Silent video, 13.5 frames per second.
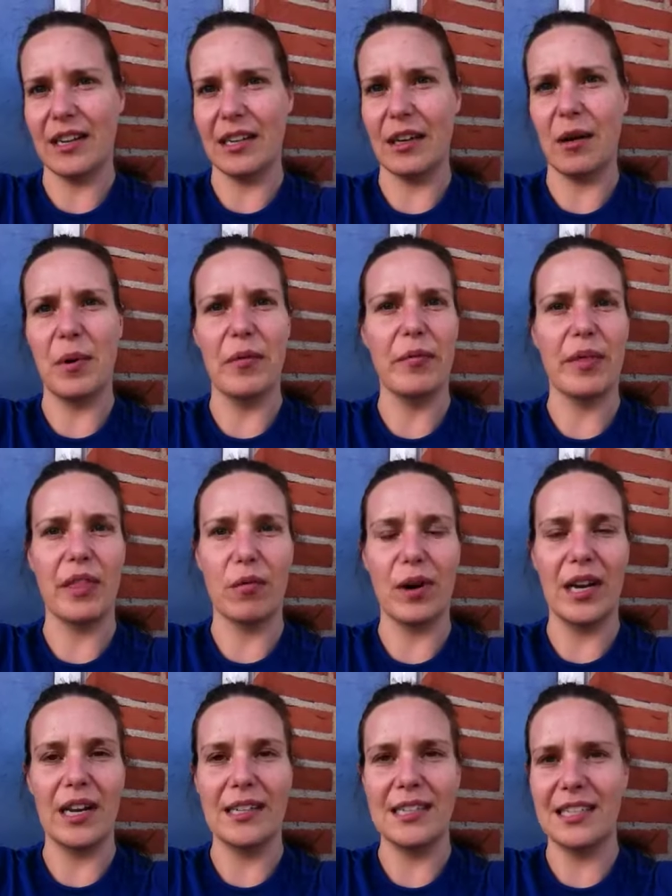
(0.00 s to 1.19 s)
and come up with the
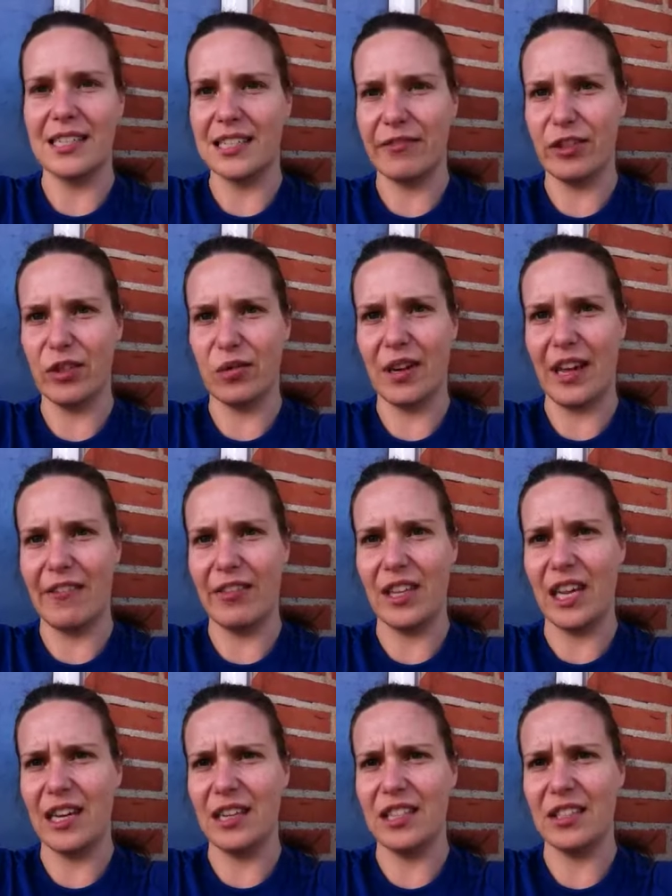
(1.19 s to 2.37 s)
great ideas if you don't have
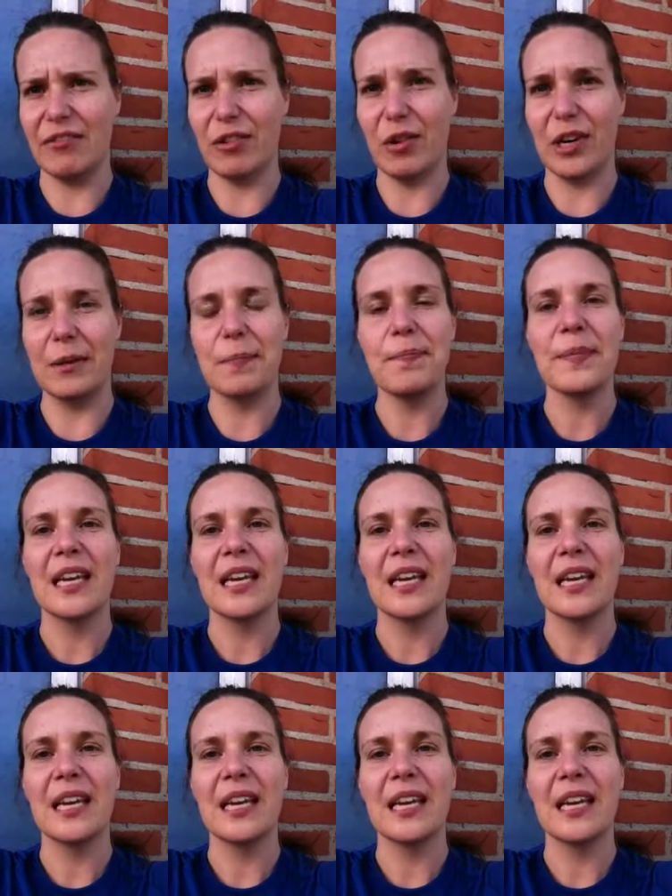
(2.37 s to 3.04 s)
the energy for it.